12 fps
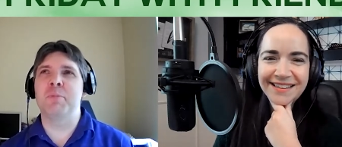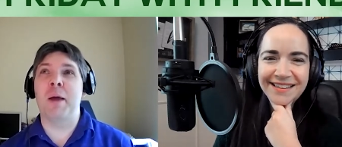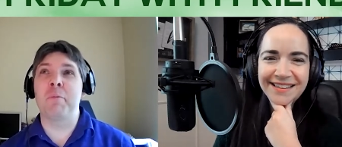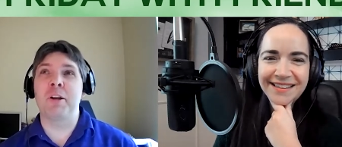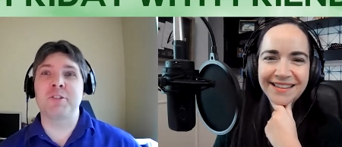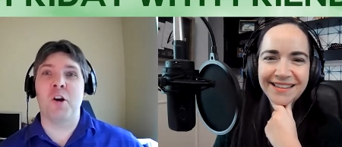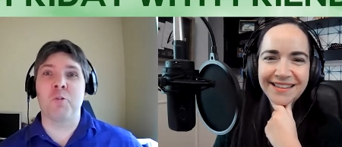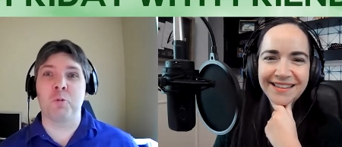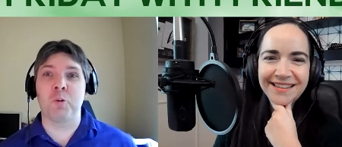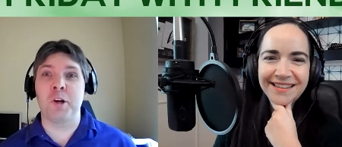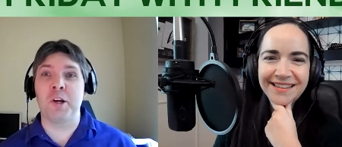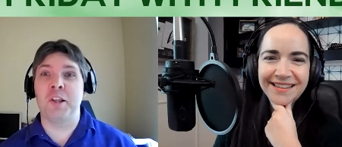Speaker 1: I'm going to talk
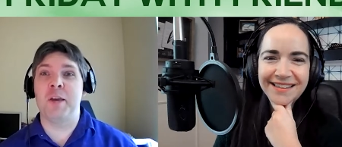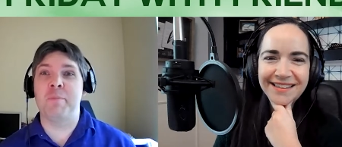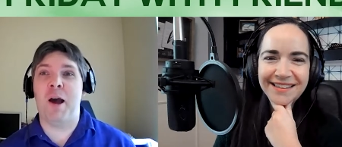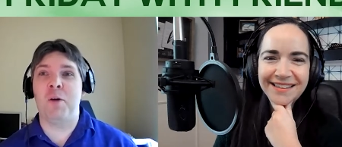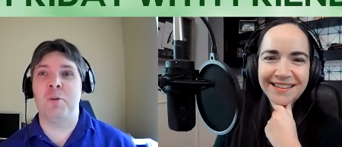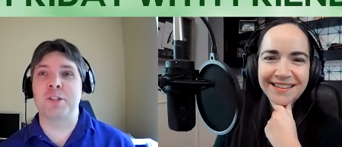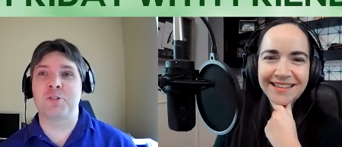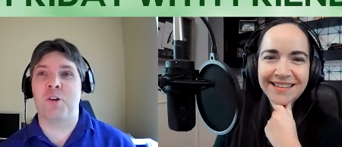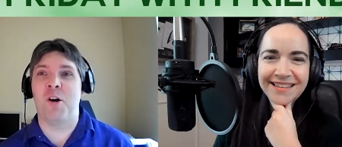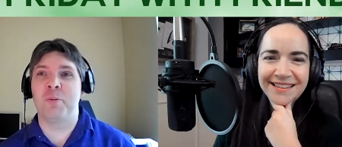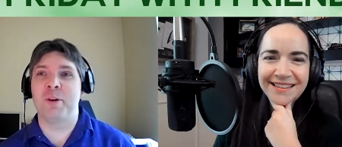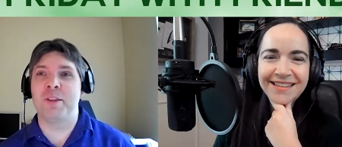really about what's
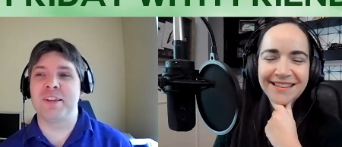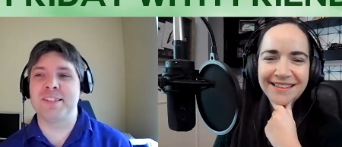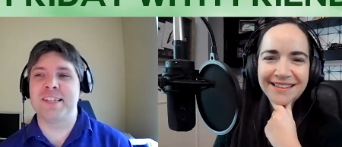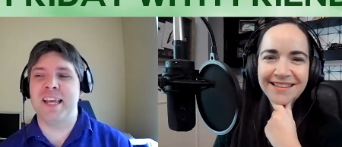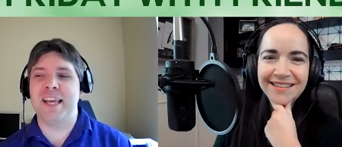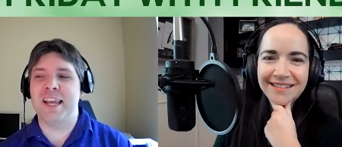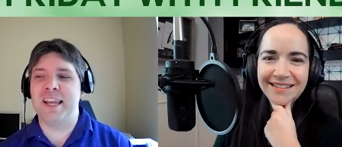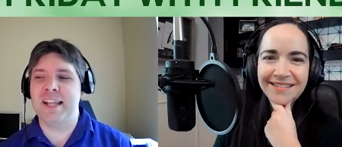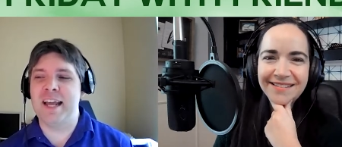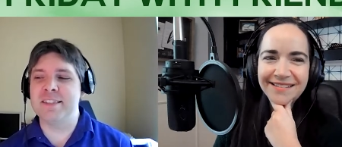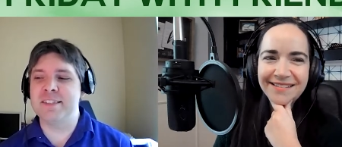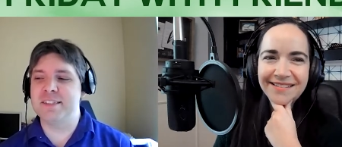wrong with this thing. And
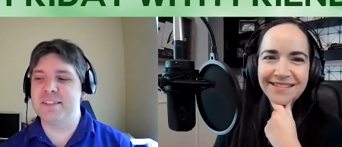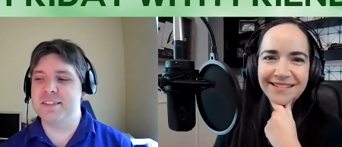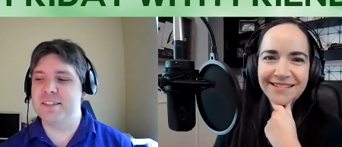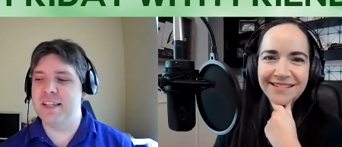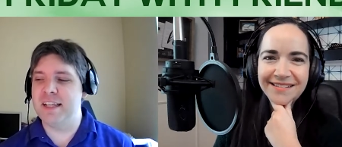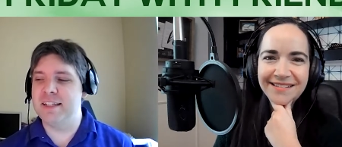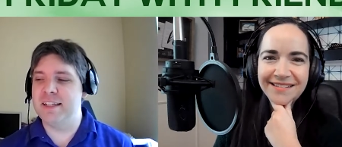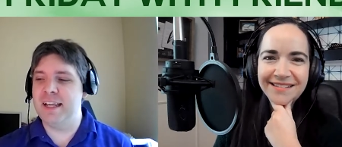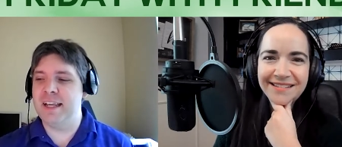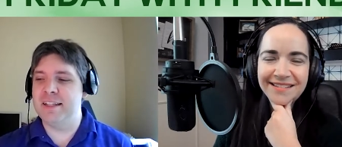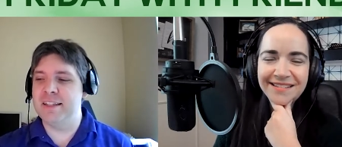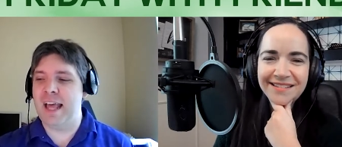that's
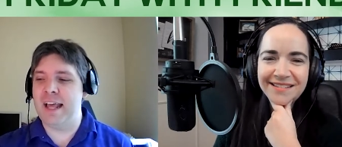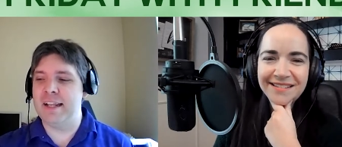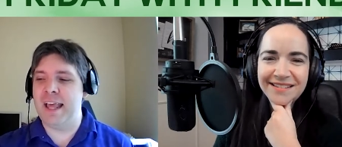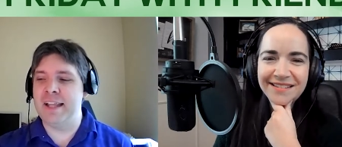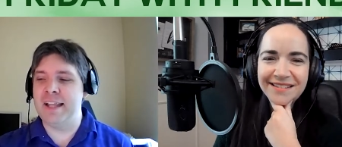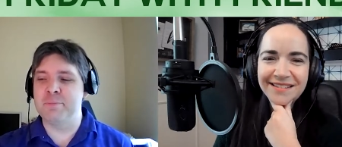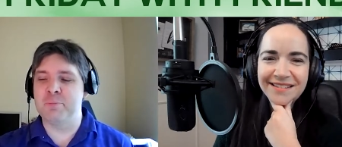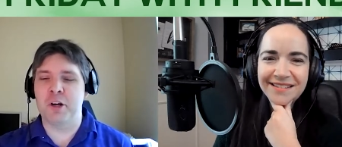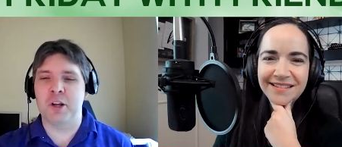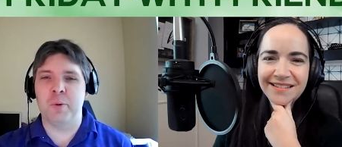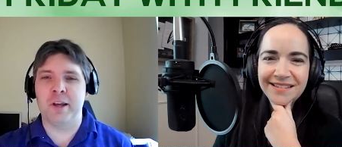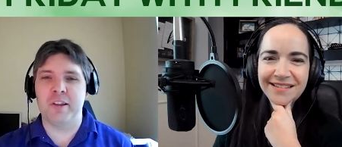it. That ended
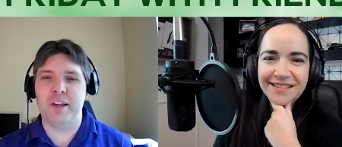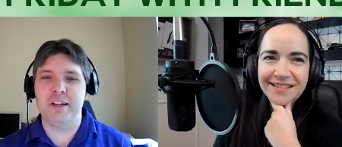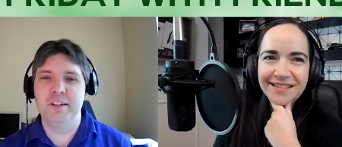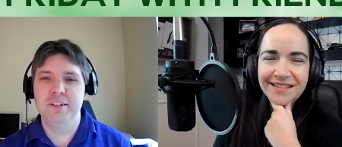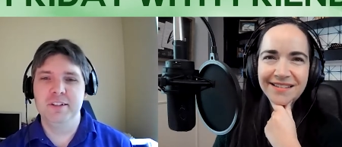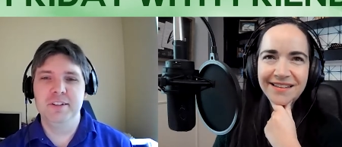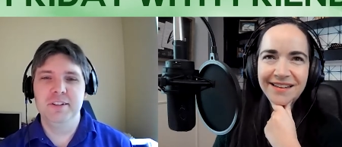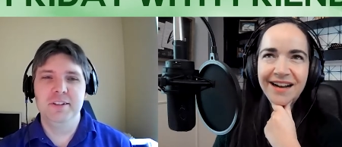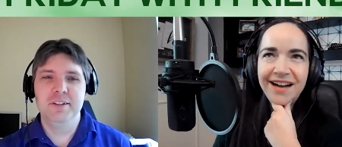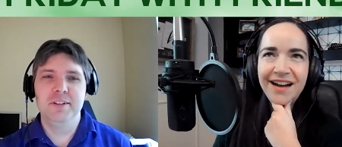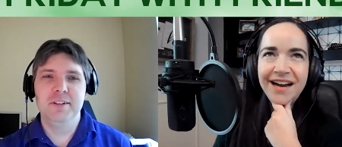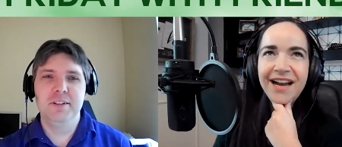pretty quickly.
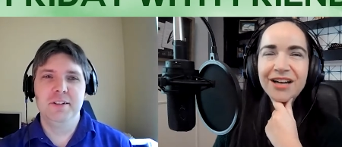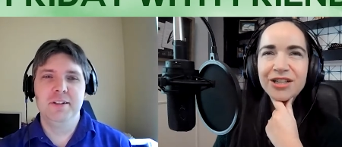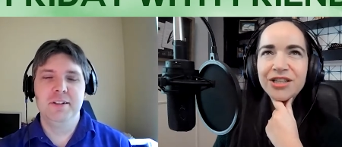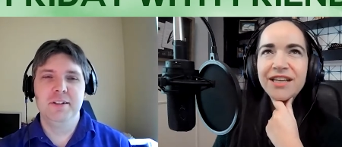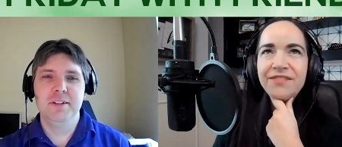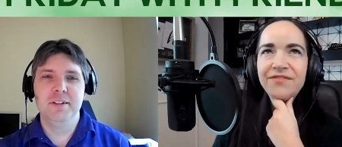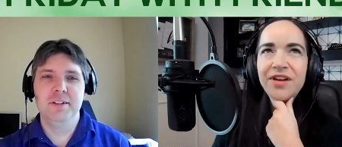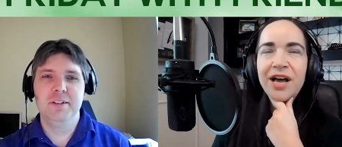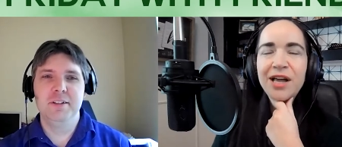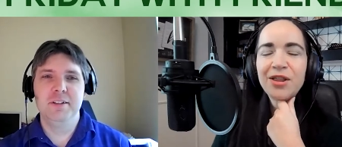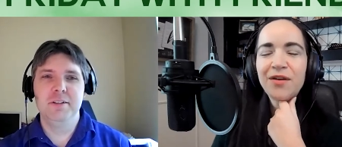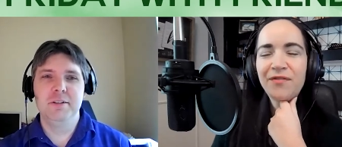
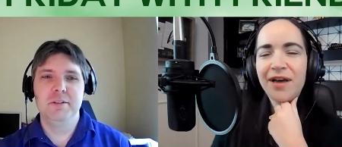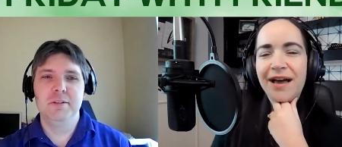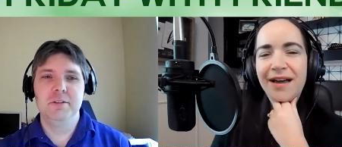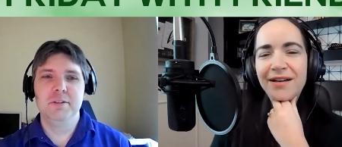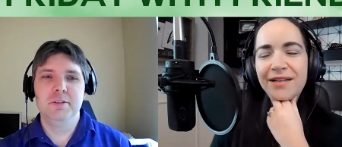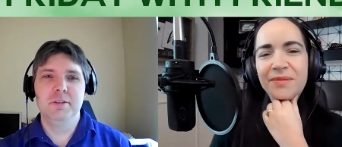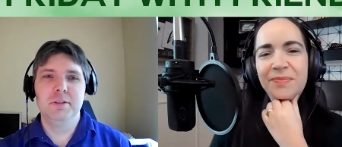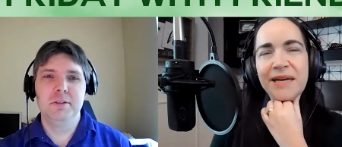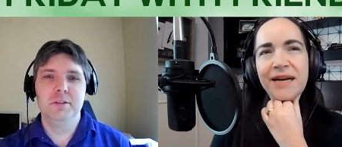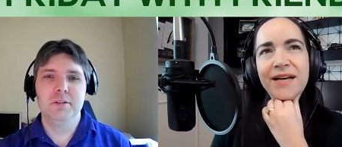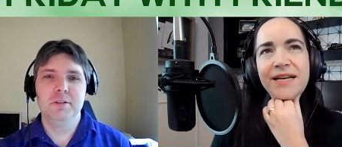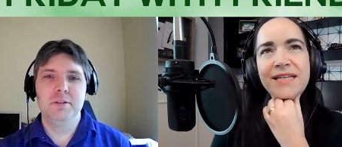
Speaker 2: I love that,
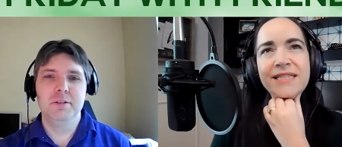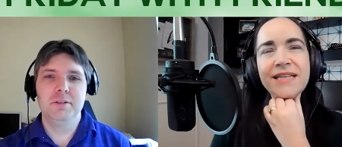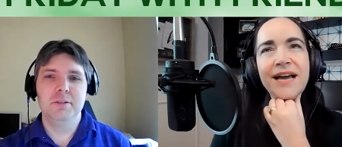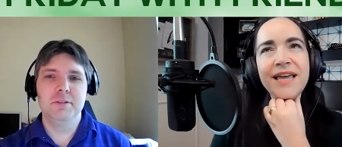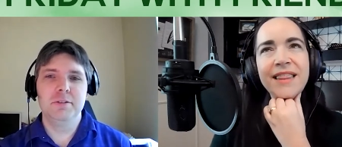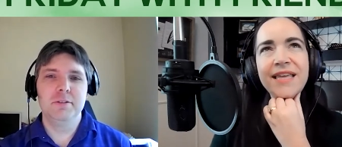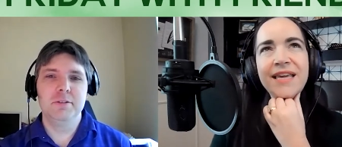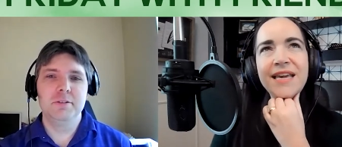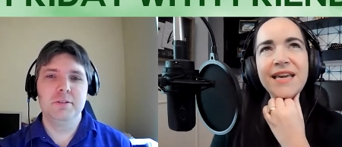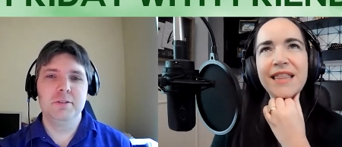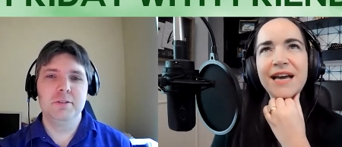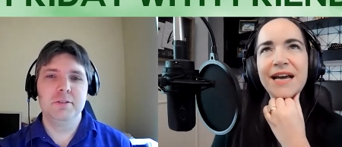because I
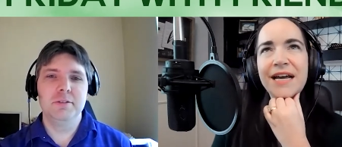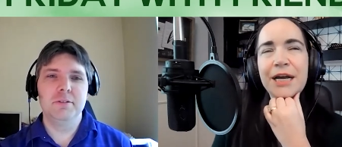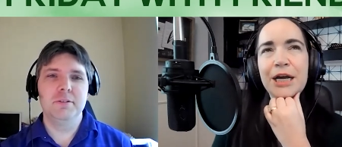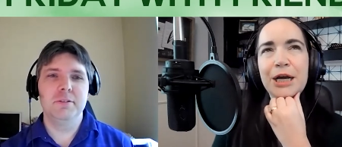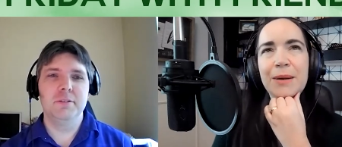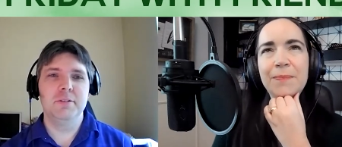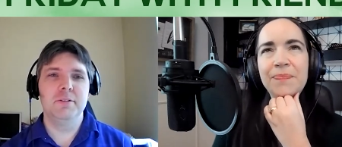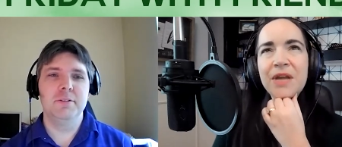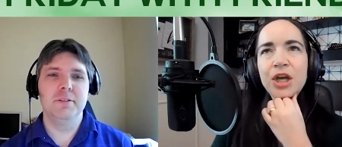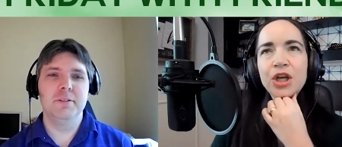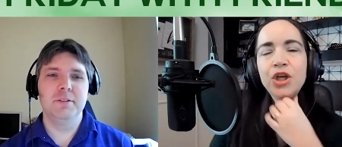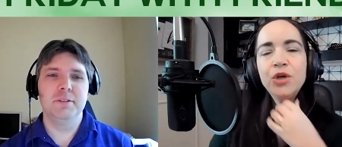think that
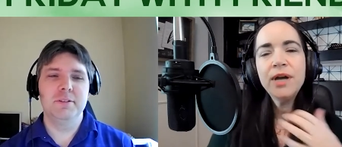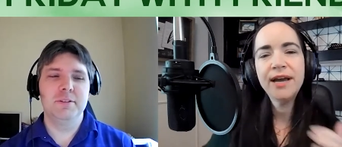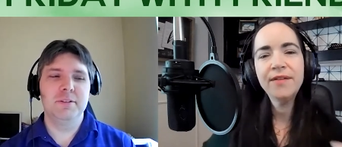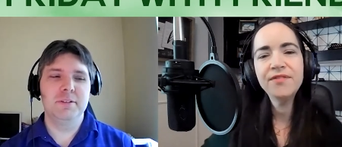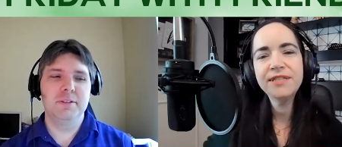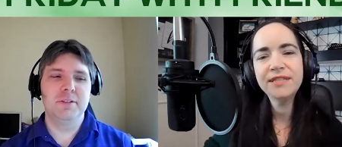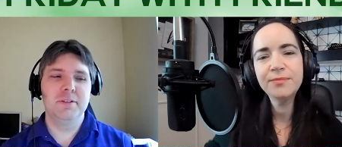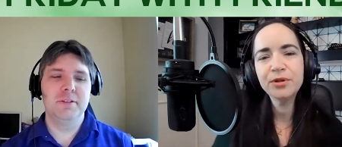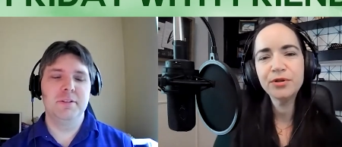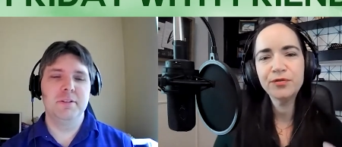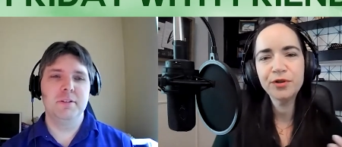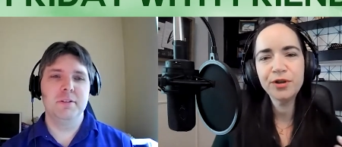you and I have a
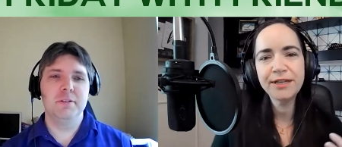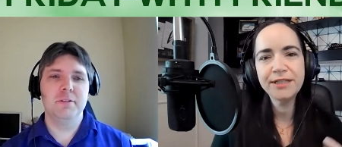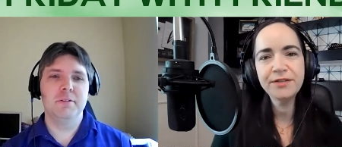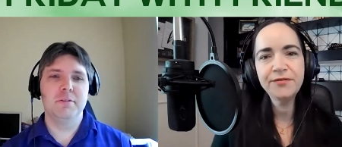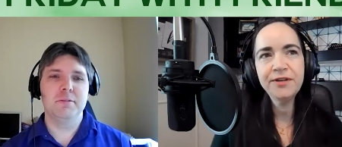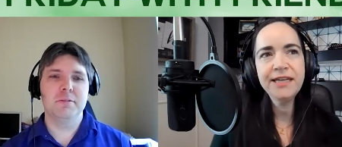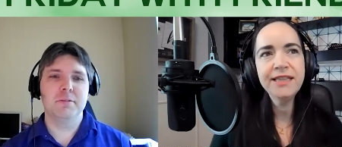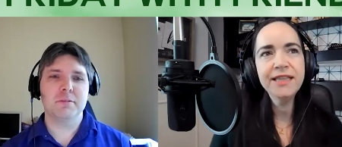similar philosophy.